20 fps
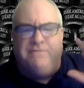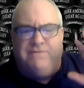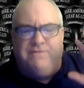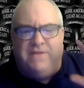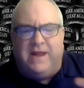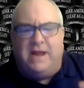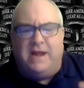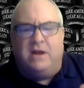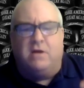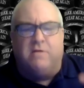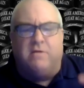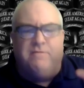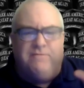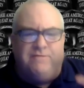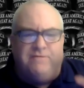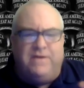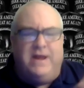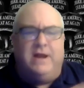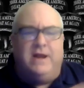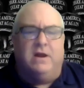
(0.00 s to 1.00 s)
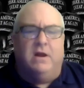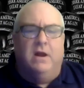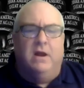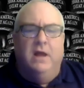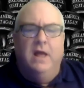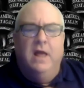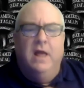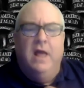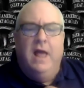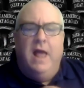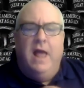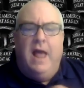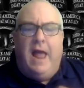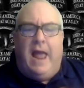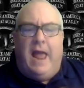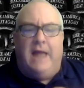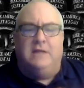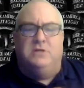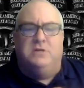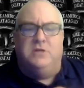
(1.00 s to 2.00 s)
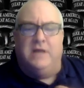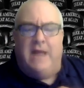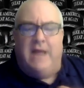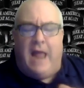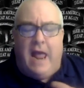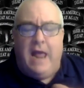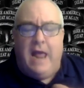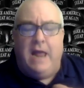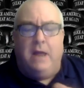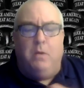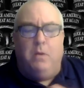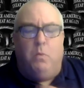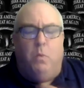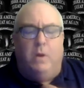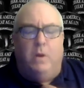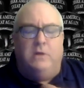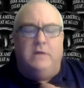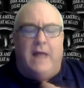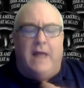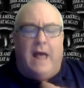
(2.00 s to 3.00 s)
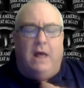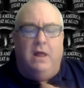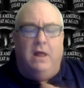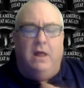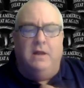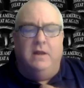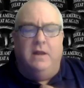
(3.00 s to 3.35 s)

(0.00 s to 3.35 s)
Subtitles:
Fear, fear. And today, what are